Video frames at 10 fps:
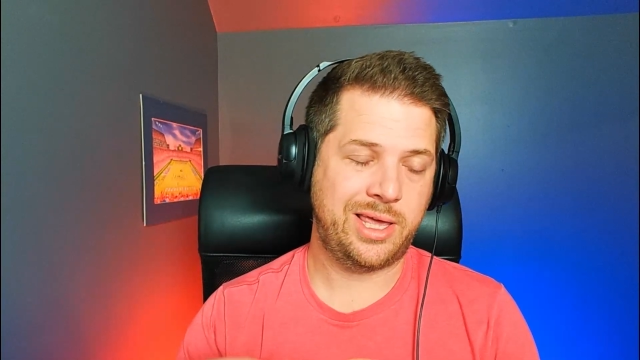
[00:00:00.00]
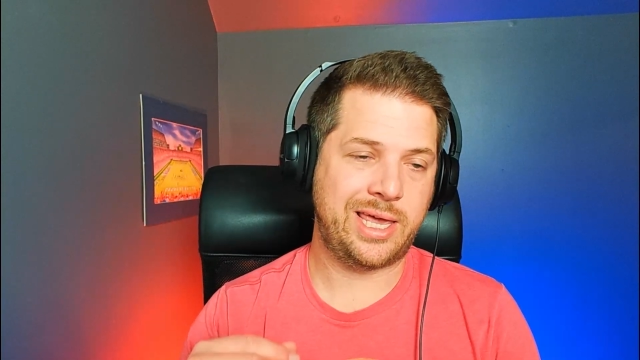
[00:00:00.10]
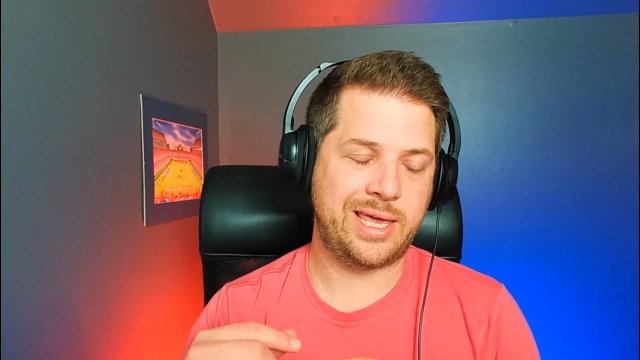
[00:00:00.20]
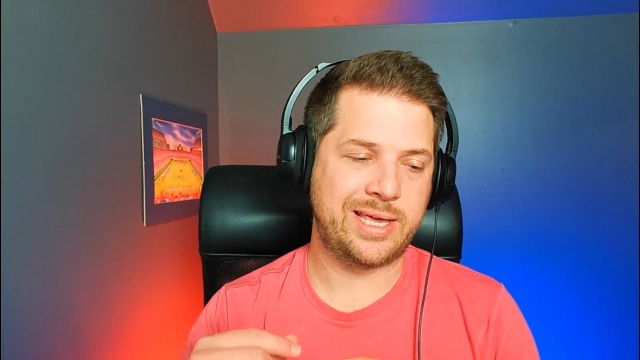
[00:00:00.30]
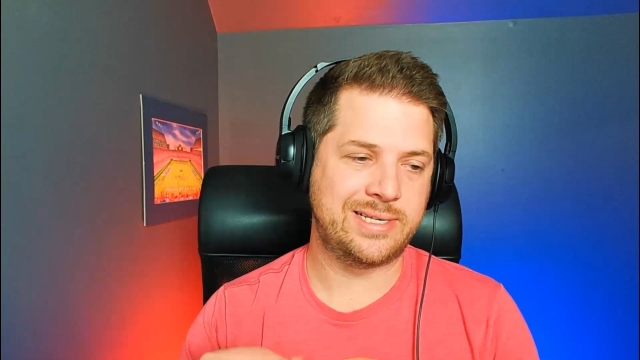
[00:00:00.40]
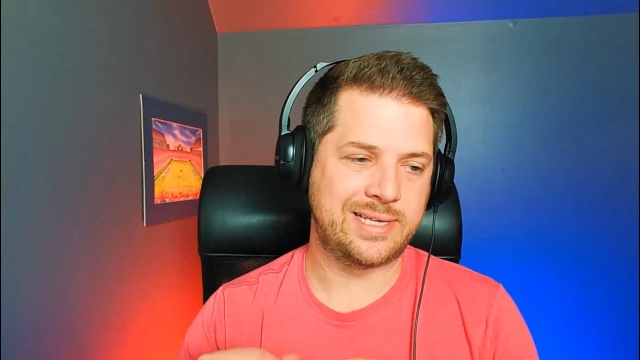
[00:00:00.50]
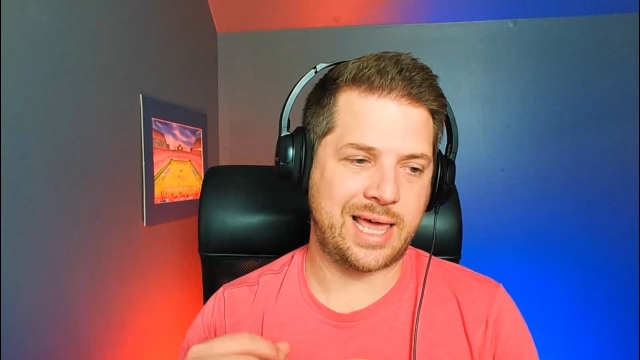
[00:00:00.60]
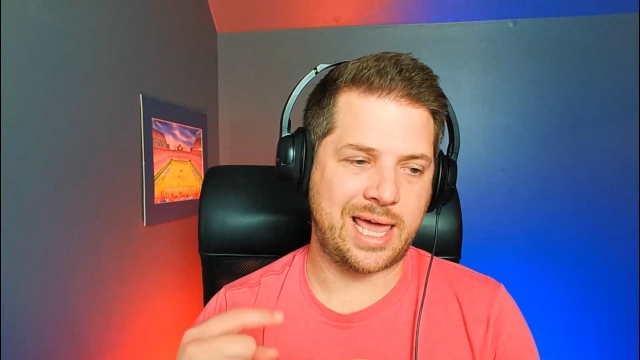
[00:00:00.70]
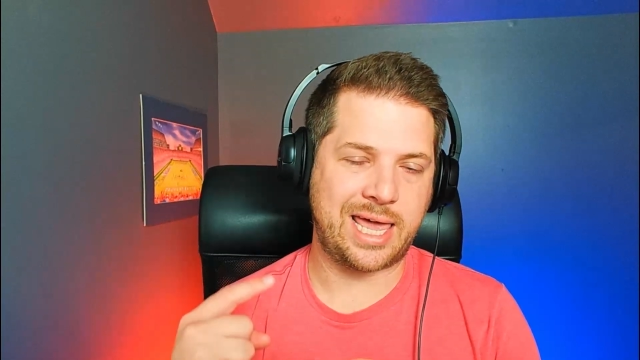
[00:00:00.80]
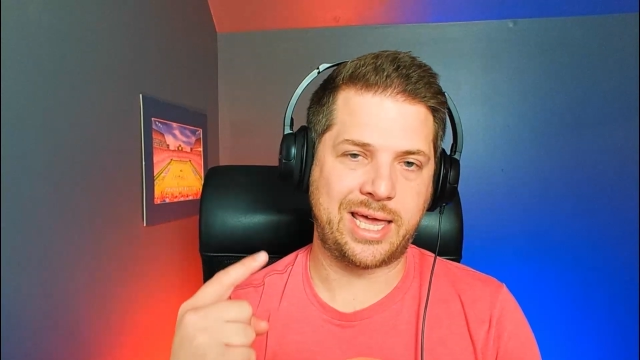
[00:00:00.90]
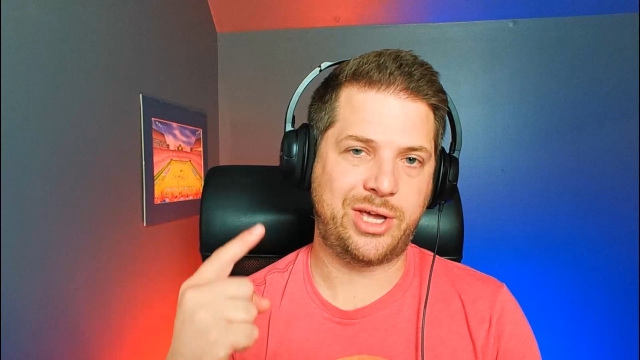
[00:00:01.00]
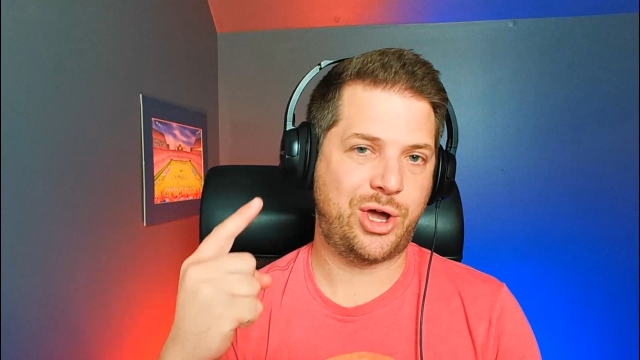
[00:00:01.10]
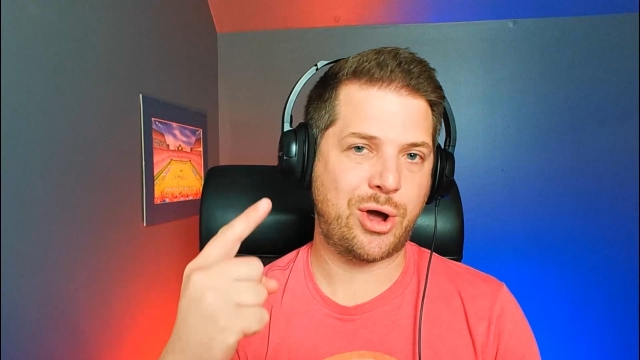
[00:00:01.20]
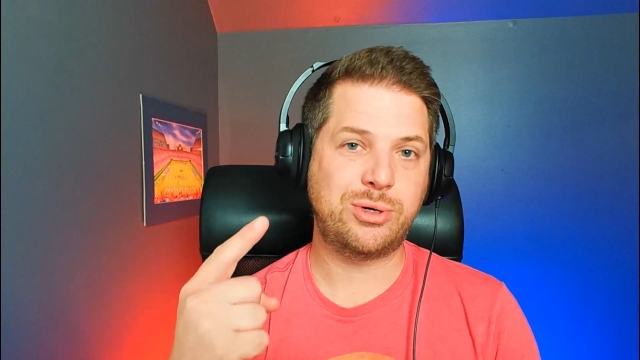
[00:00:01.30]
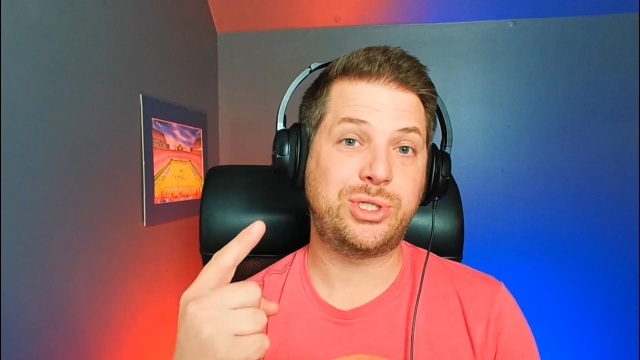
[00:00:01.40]
He is a
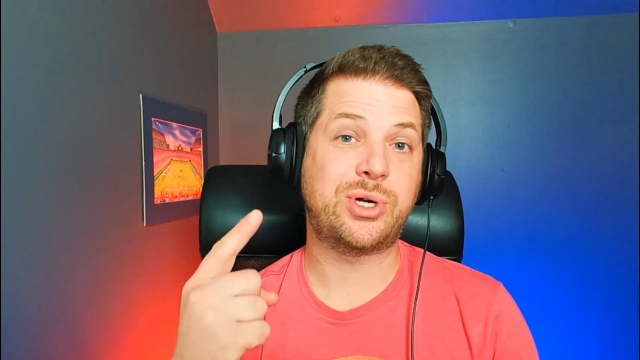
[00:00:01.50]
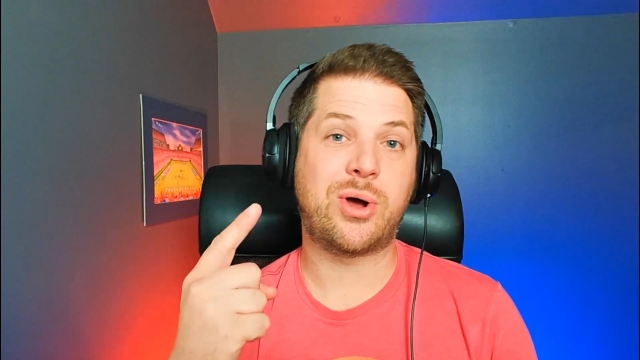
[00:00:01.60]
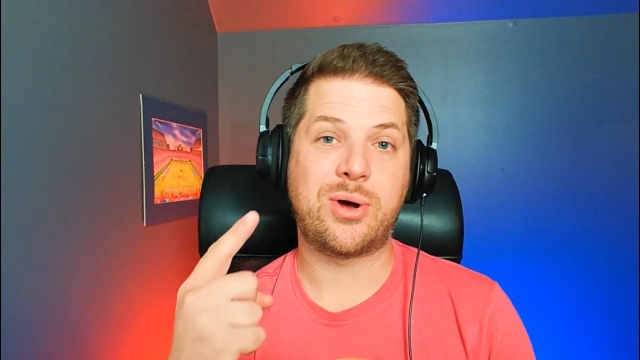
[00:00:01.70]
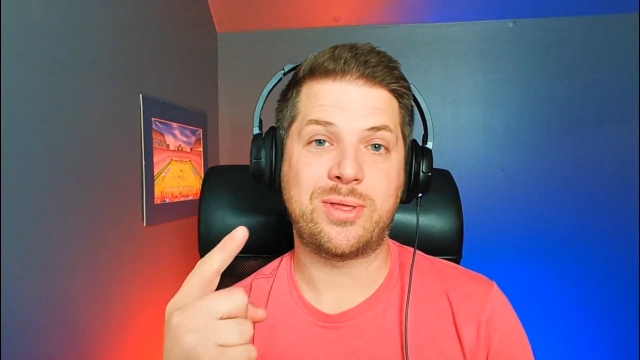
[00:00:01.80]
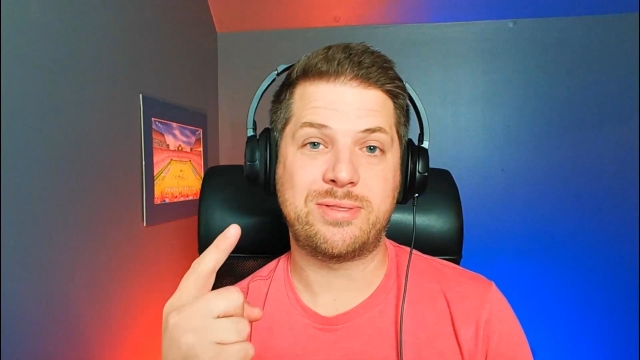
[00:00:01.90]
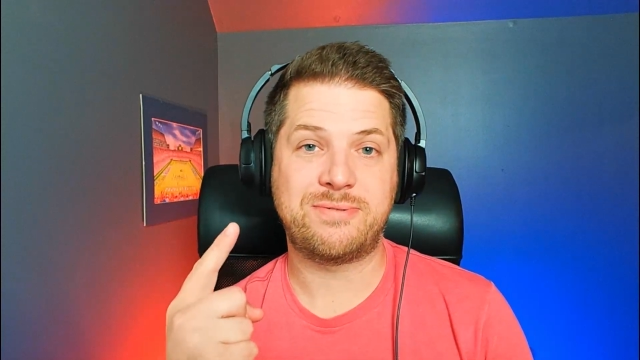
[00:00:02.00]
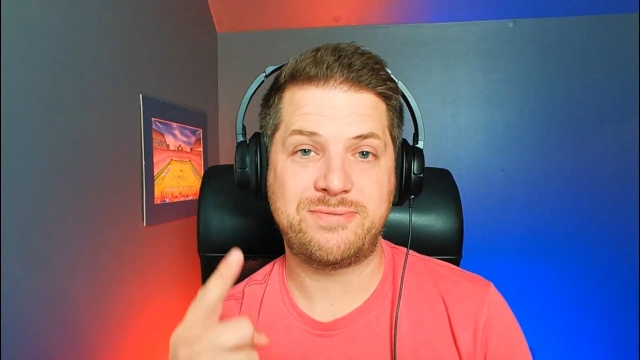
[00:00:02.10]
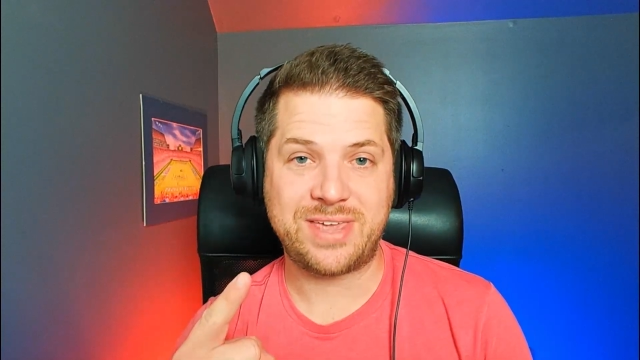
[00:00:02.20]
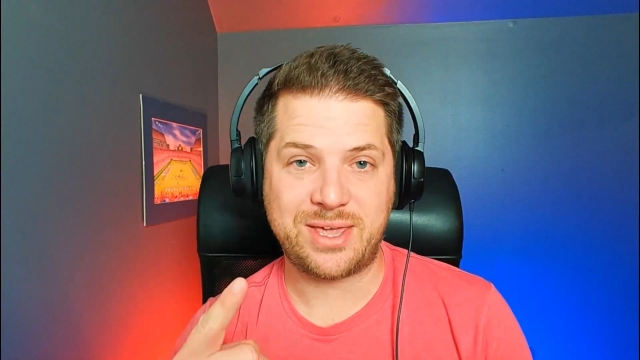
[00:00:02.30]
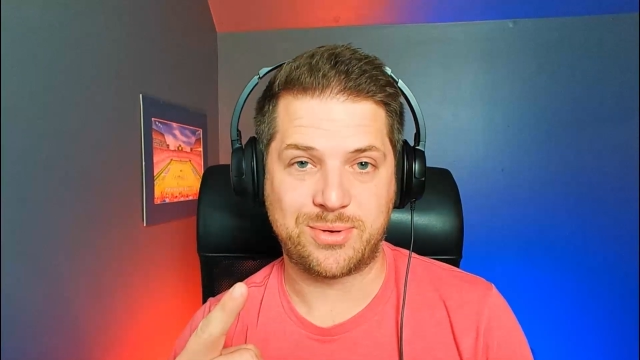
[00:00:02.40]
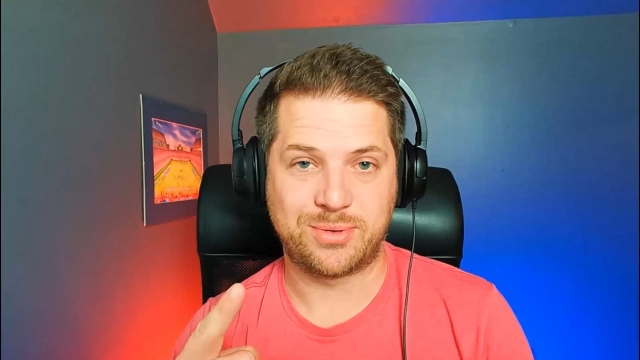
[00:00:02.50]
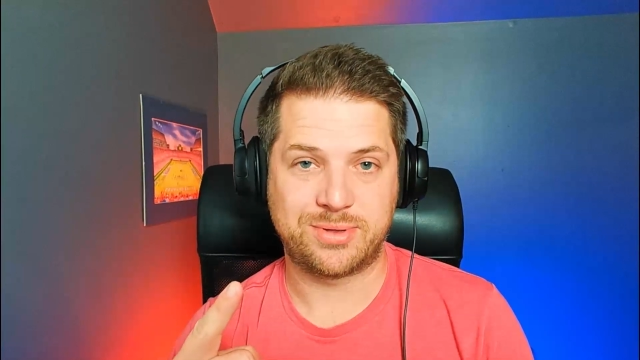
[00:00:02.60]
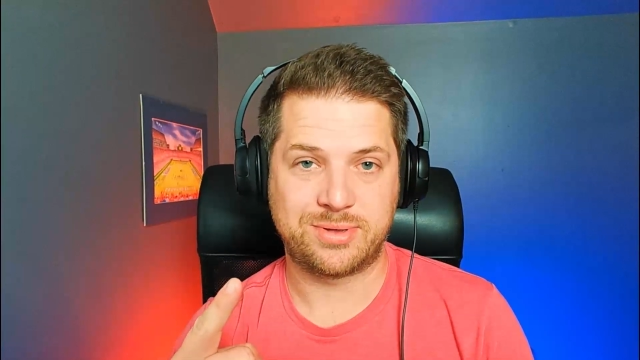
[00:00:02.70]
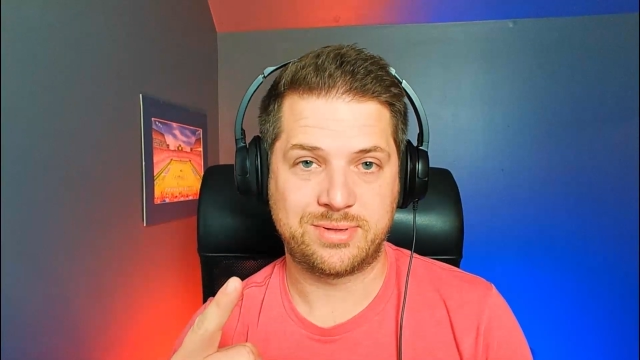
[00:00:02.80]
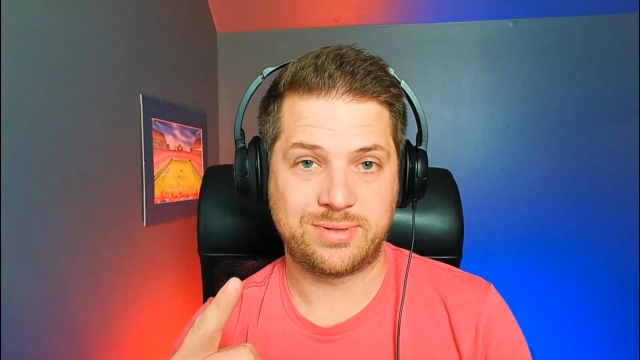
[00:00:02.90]
coach on the field.